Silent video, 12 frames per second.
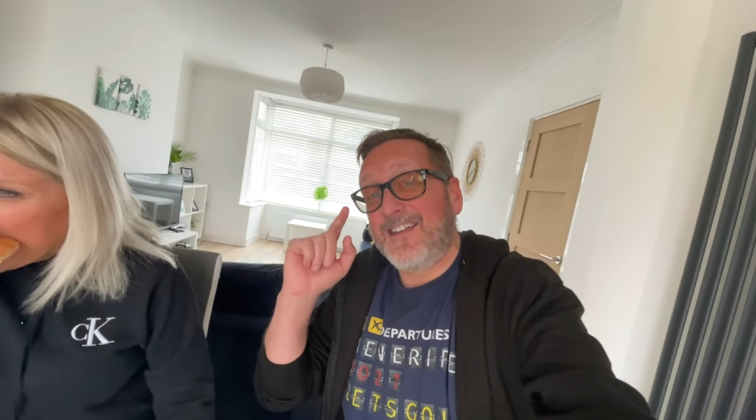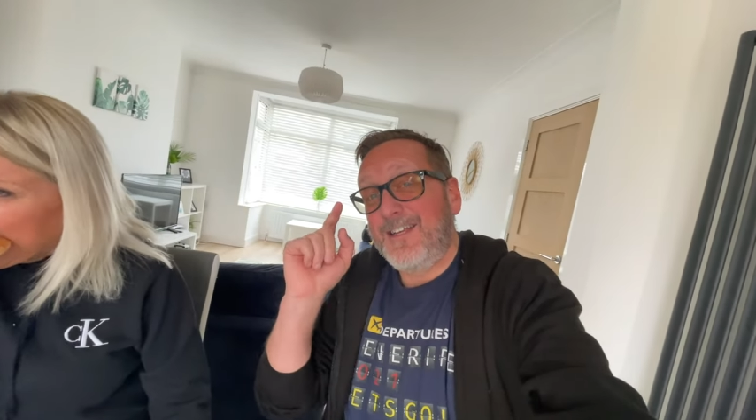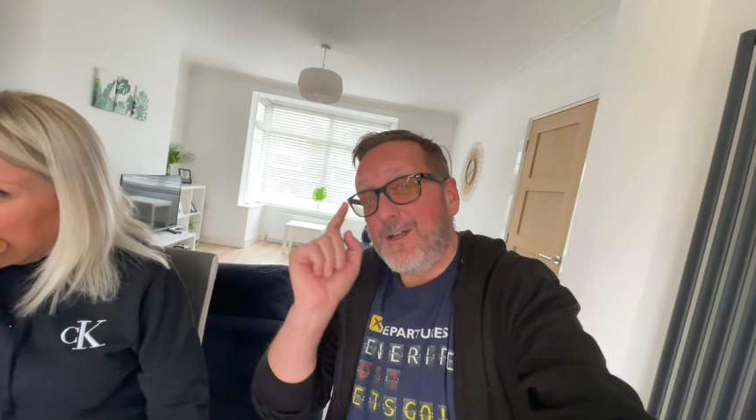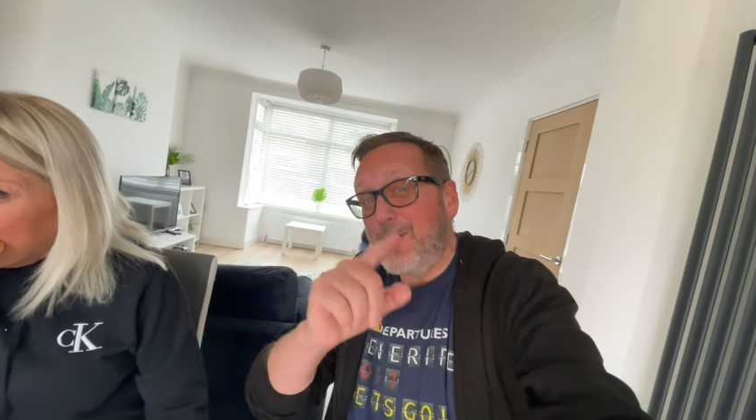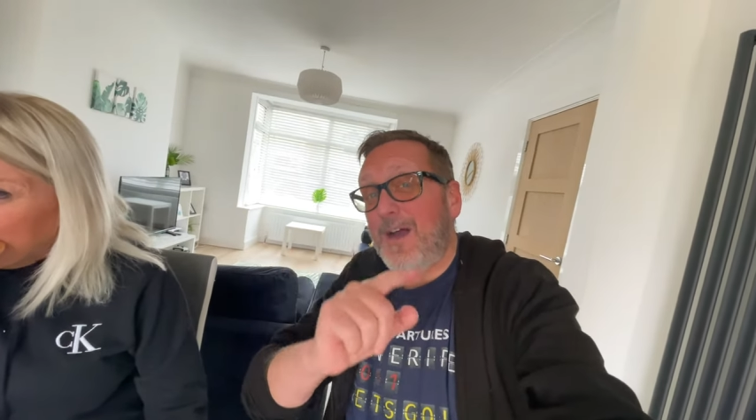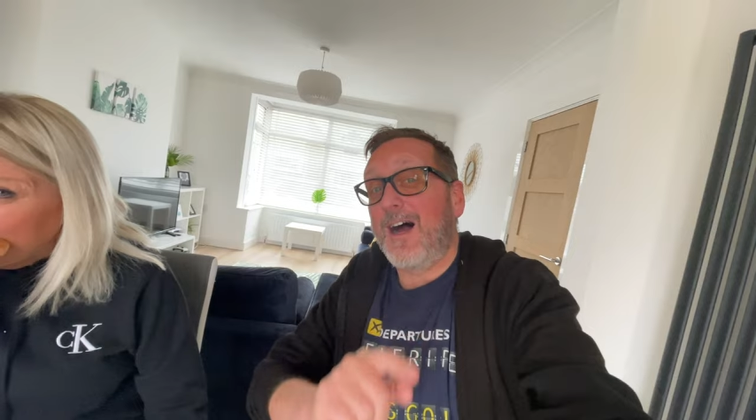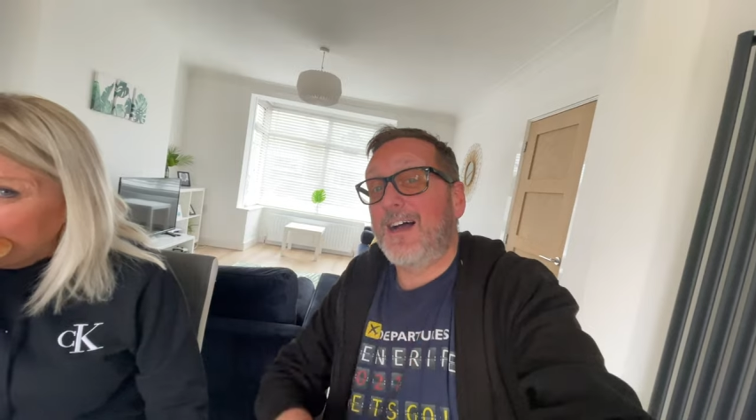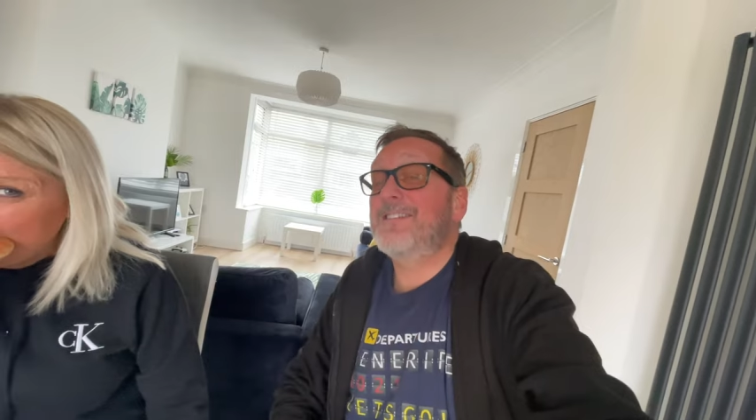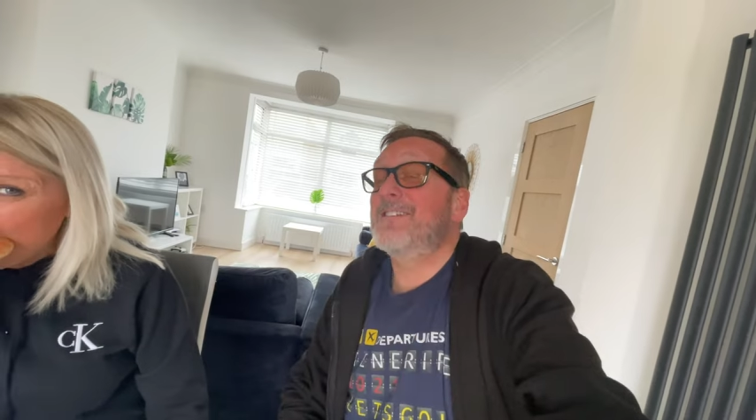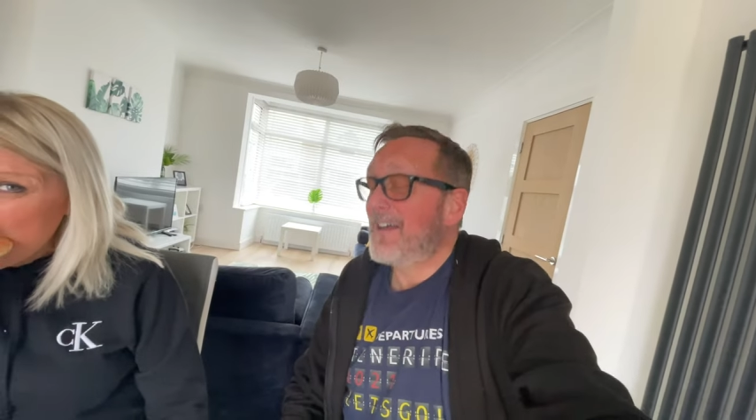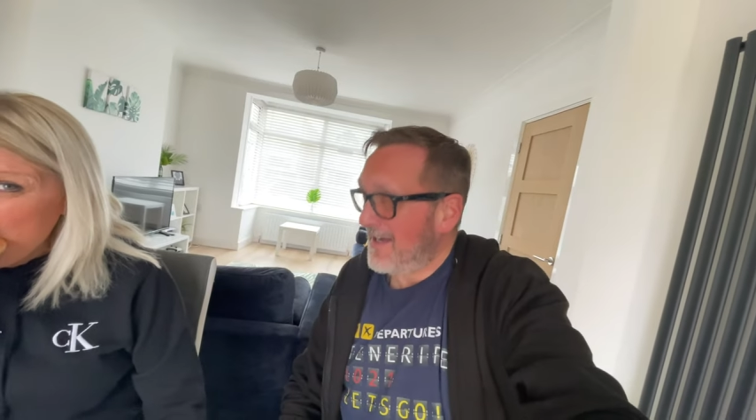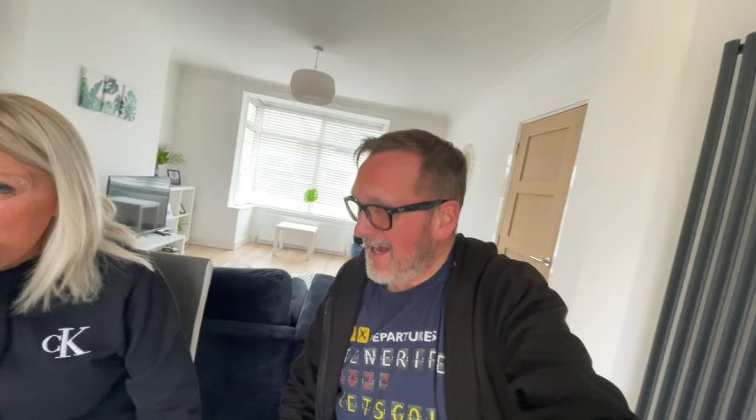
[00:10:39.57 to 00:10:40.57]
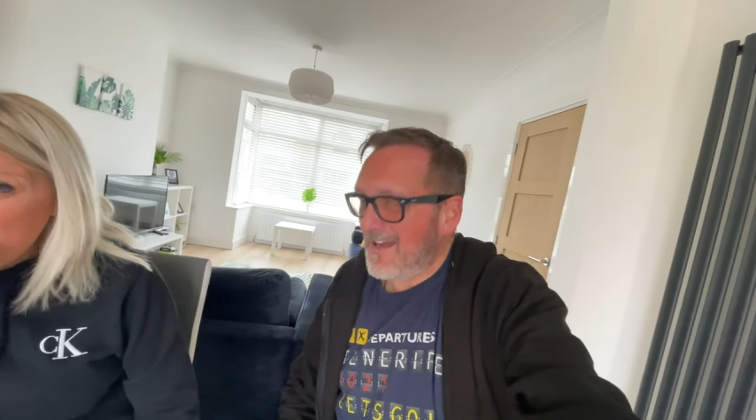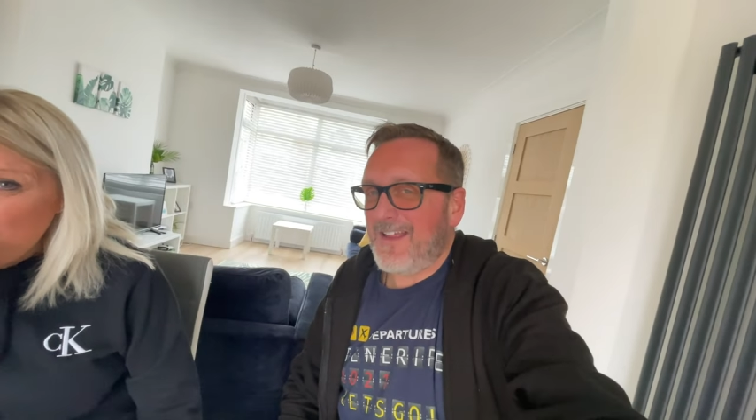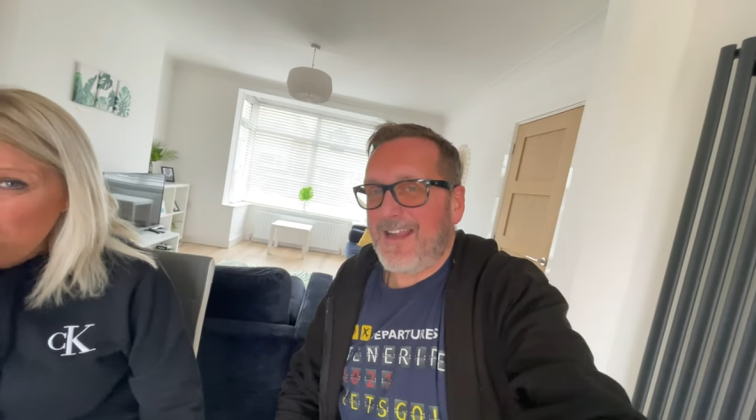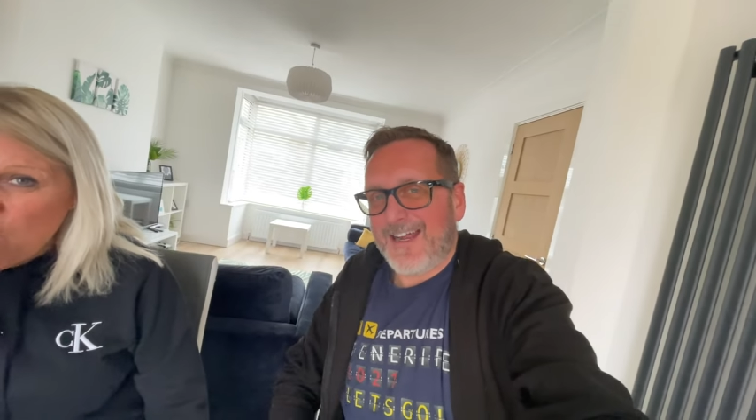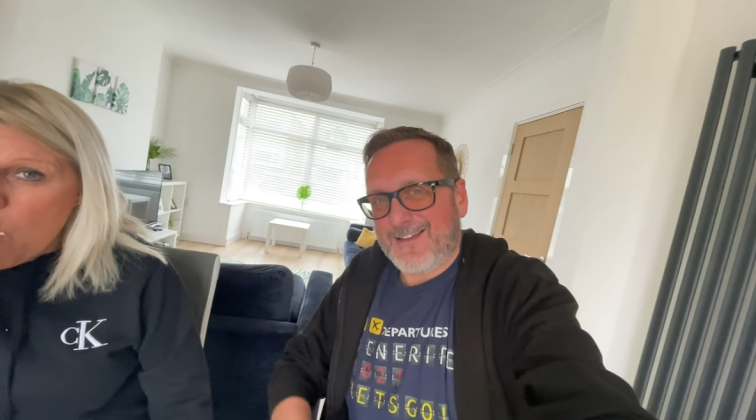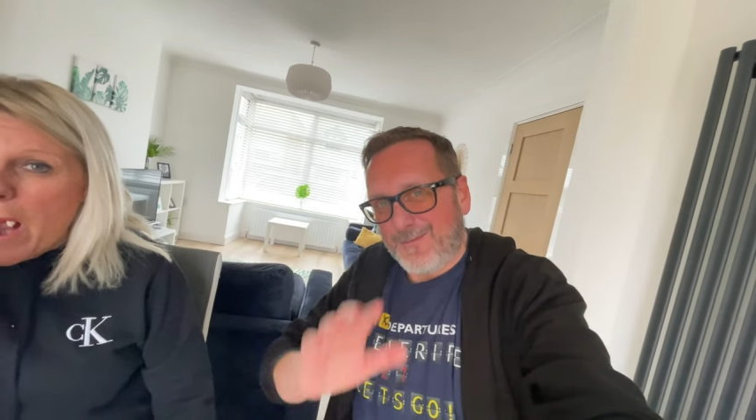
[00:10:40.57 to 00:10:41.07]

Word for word: you guys in the next